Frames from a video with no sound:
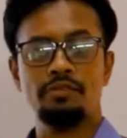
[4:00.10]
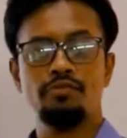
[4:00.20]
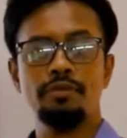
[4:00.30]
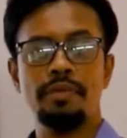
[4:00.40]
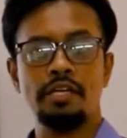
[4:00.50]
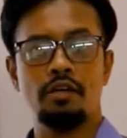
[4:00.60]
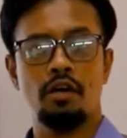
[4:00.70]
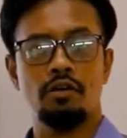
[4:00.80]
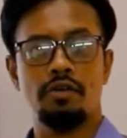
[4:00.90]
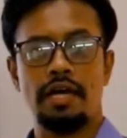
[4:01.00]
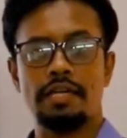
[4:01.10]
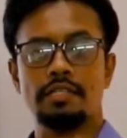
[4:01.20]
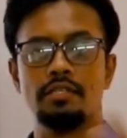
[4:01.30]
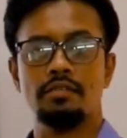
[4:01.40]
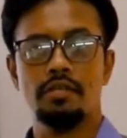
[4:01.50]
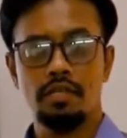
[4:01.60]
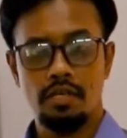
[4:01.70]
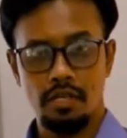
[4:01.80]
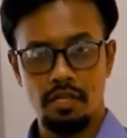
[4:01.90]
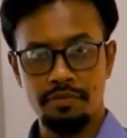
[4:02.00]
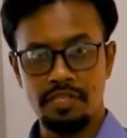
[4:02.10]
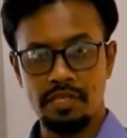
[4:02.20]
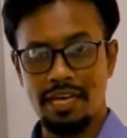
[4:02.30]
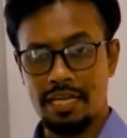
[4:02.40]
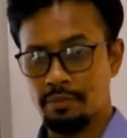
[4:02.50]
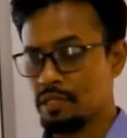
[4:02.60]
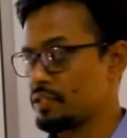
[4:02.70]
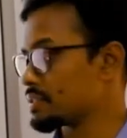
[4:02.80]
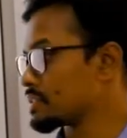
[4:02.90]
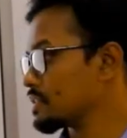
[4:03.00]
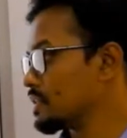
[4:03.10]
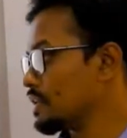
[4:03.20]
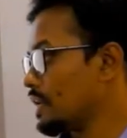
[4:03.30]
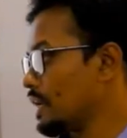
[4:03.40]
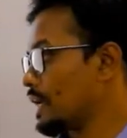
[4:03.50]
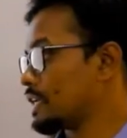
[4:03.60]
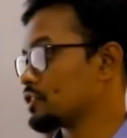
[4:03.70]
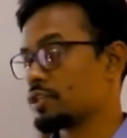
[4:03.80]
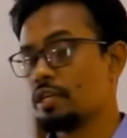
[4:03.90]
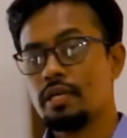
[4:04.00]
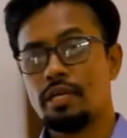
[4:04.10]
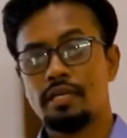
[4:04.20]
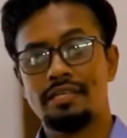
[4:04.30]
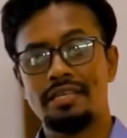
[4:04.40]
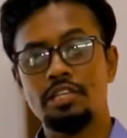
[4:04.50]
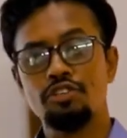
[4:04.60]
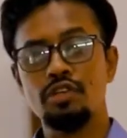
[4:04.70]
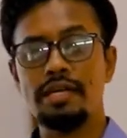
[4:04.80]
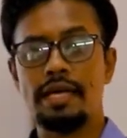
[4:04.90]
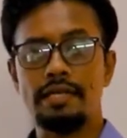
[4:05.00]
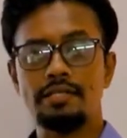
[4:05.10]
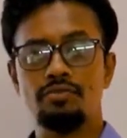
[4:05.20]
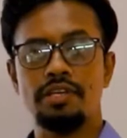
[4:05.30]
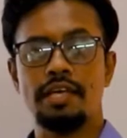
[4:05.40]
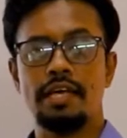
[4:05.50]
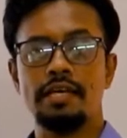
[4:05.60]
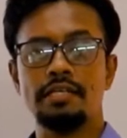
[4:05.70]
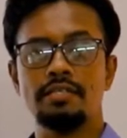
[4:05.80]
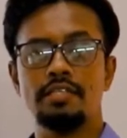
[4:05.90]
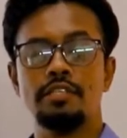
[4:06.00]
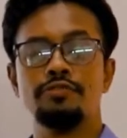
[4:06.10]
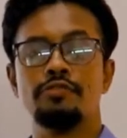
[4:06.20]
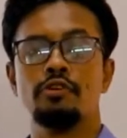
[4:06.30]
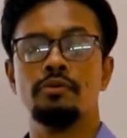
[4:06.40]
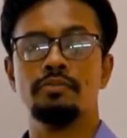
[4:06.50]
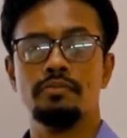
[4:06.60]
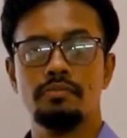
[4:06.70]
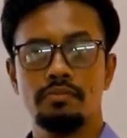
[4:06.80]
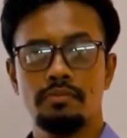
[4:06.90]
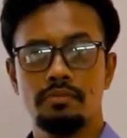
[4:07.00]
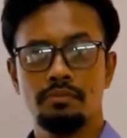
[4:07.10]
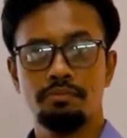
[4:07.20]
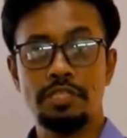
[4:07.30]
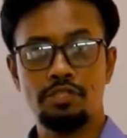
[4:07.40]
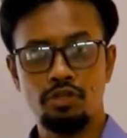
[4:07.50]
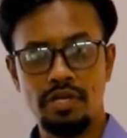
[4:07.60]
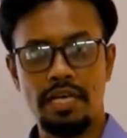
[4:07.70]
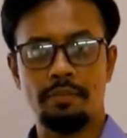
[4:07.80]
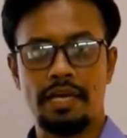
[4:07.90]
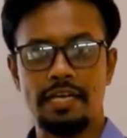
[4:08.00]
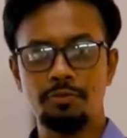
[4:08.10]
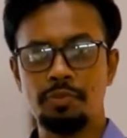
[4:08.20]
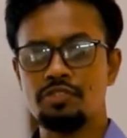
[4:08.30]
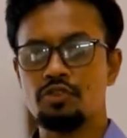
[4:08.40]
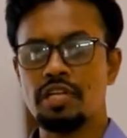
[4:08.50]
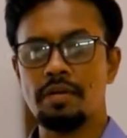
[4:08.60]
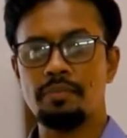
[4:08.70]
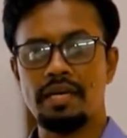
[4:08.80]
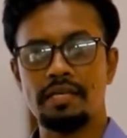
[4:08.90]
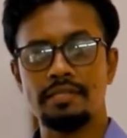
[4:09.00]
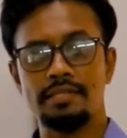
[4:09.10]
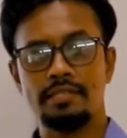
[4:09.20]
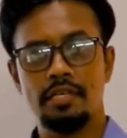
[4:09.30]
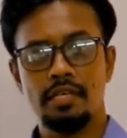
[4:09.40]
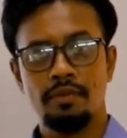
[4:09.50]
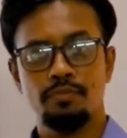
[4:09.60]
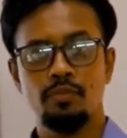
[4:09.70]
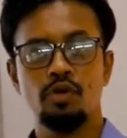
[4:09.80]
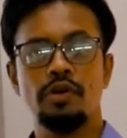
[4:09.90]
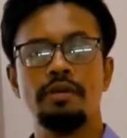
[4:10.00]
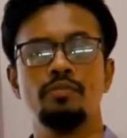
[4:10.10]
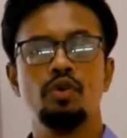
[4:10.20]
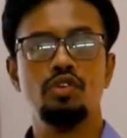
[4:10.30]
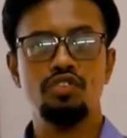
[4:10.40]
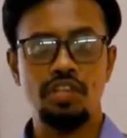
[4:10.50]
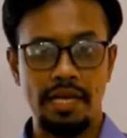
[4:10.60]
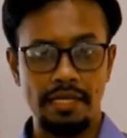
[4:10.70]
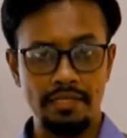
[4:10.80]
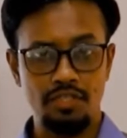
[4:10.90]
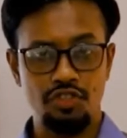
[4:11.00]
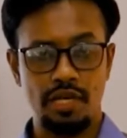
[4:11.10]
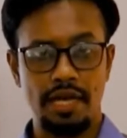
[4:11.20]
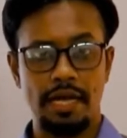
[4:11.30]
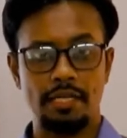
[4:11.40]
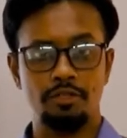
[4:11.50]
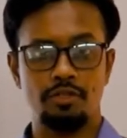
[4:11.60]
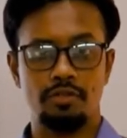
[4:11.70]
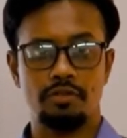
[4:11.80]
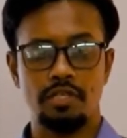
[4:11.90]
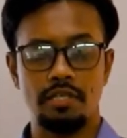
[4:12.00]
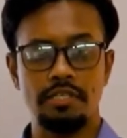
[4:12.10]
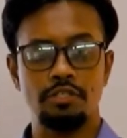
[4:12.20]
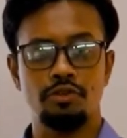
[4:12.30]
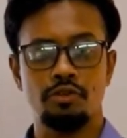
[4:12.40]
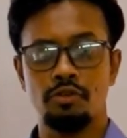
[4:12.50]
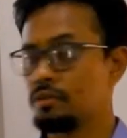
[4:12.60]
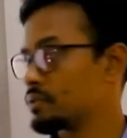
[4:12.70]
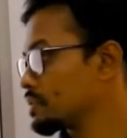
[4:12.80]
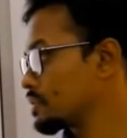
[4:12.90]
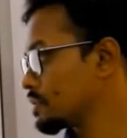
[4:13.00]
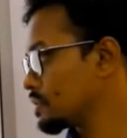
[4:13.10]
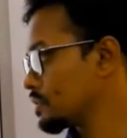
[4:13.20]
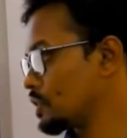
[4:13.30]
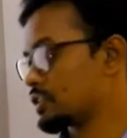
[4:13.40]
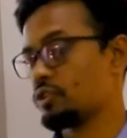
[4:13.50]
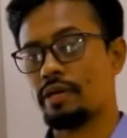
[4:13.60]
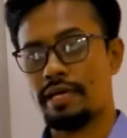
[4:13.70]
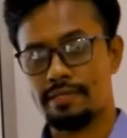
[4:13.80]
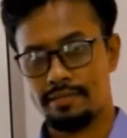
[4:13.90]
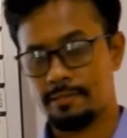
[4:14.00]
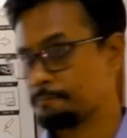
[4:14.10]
women, or another living animals. And natural gas, we get it from petroleum gas. Petroleum gas more and more change and turn into natural gas.